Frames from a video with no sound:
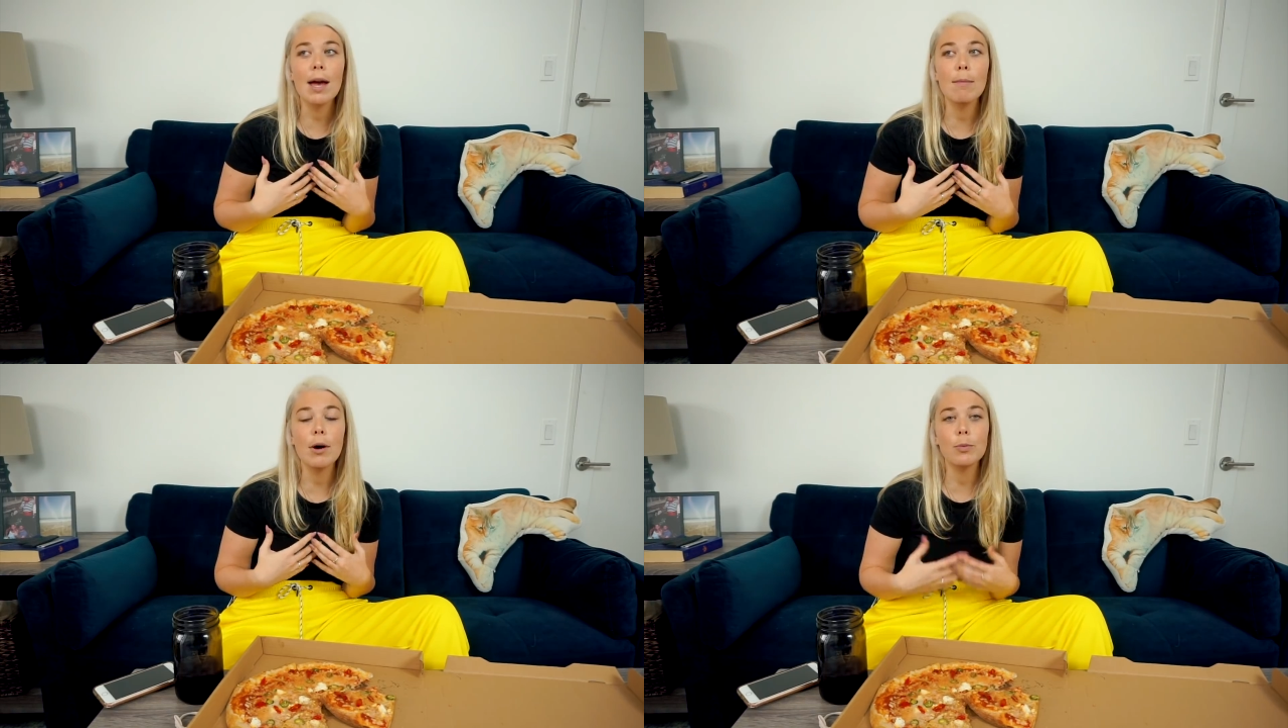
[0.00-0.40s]

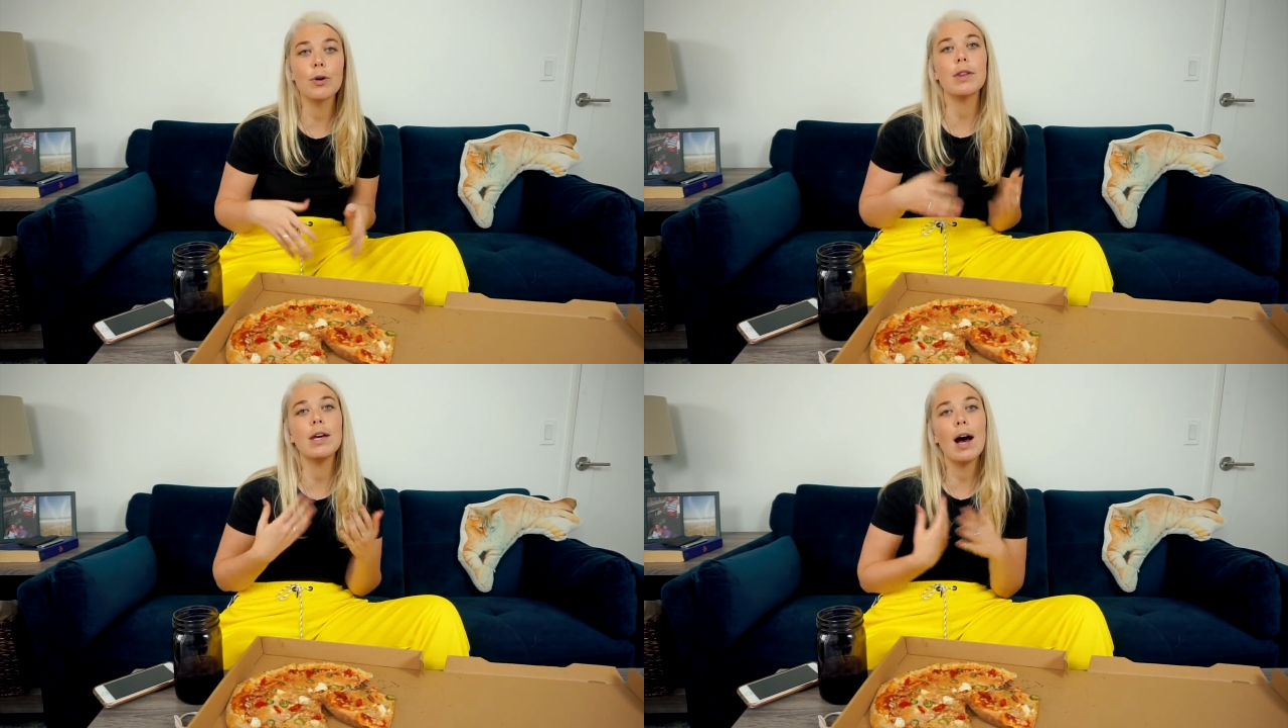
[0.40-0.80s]
am
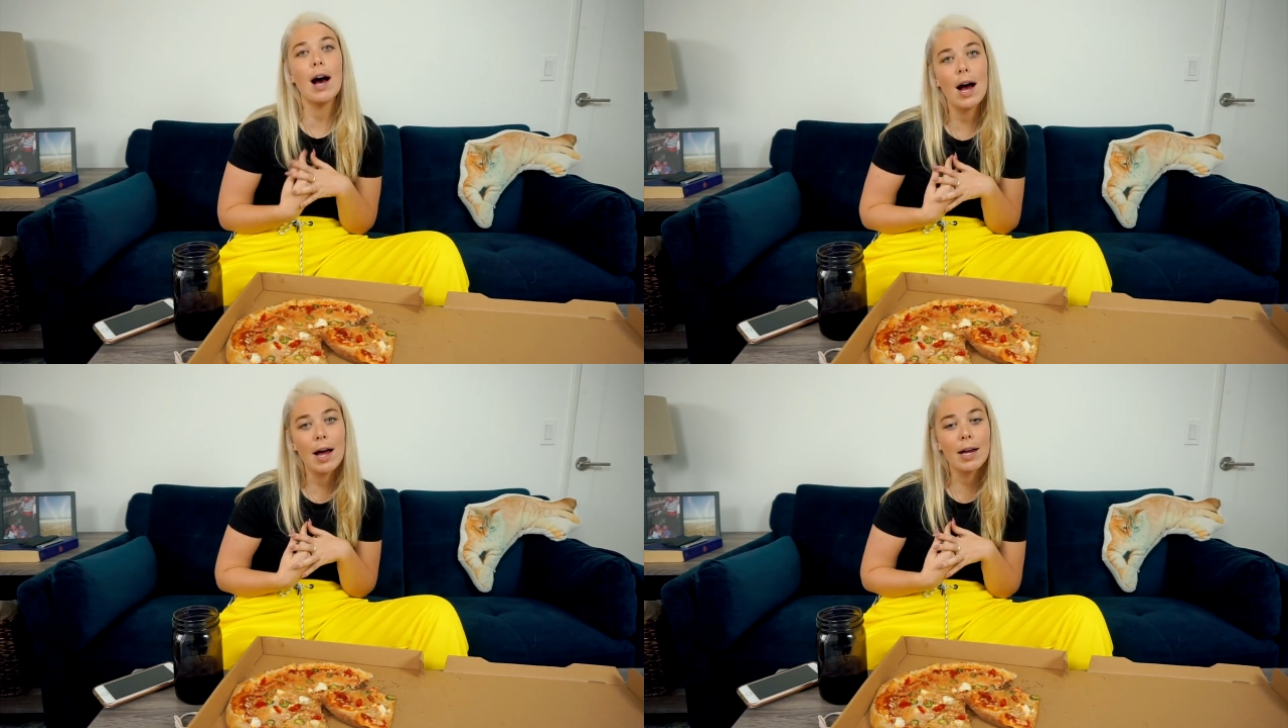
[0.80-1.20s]
unworthy,
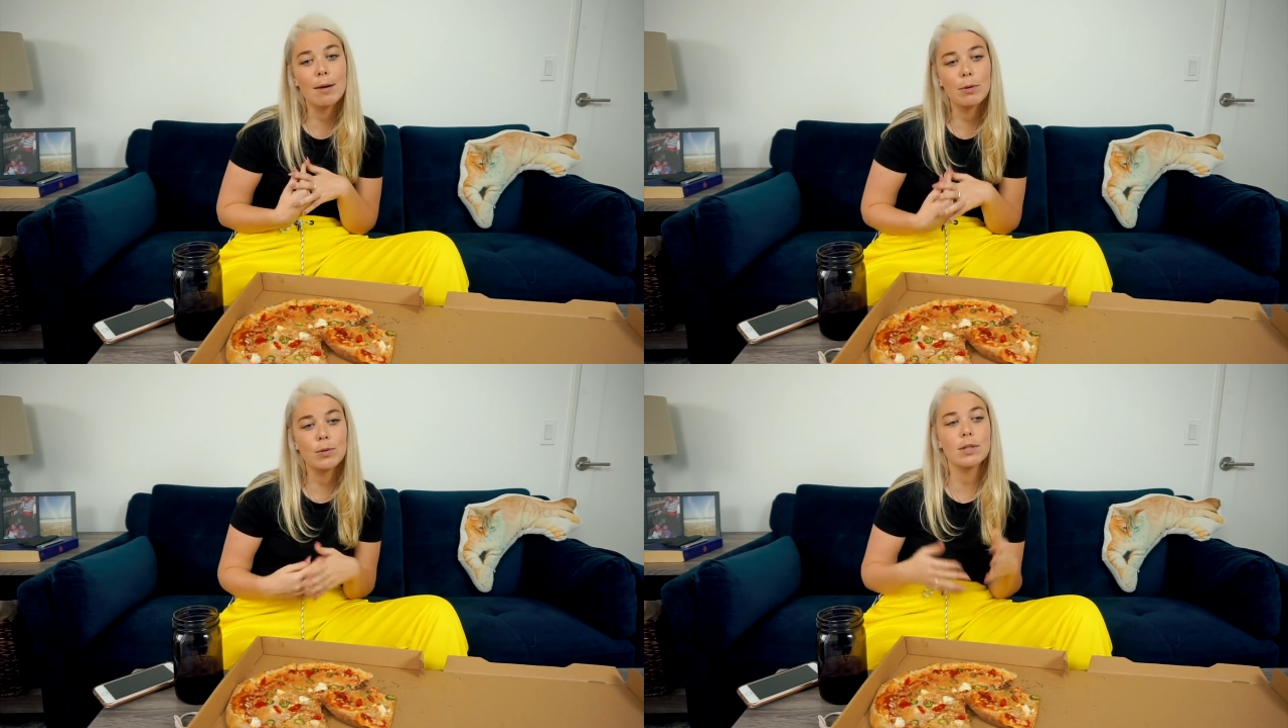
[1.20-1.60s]
I
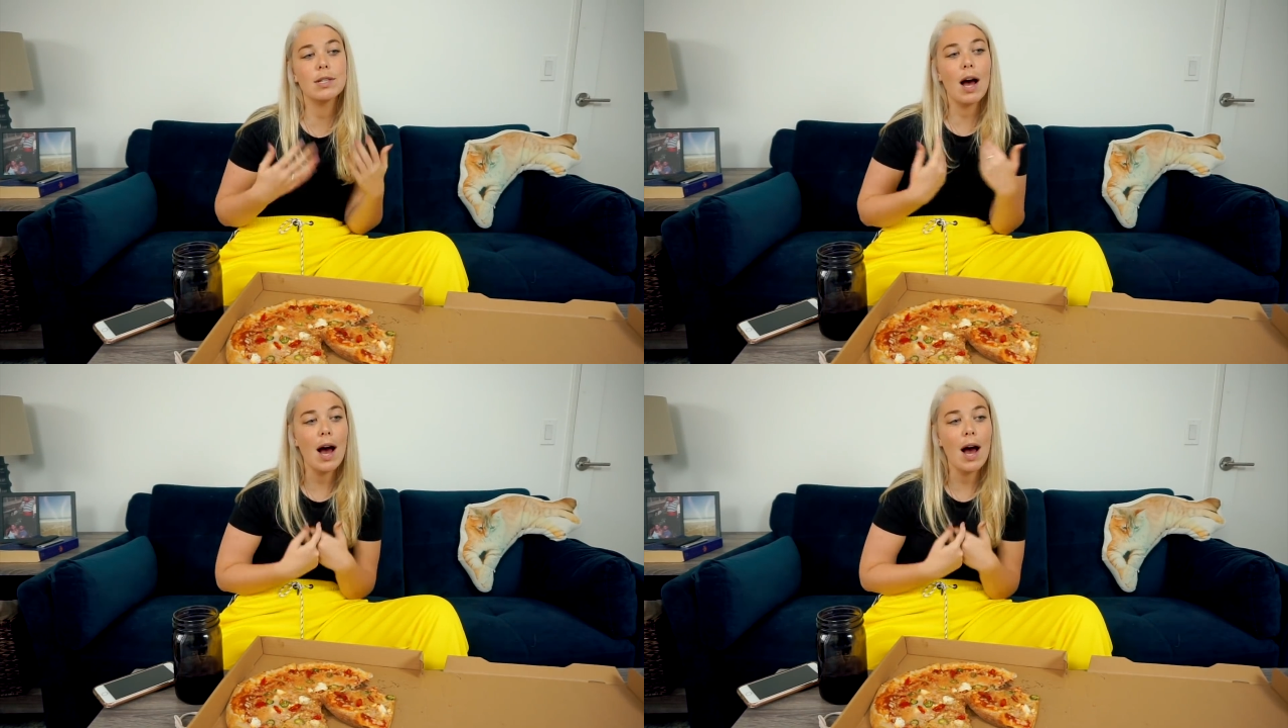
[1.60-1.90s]
am useless,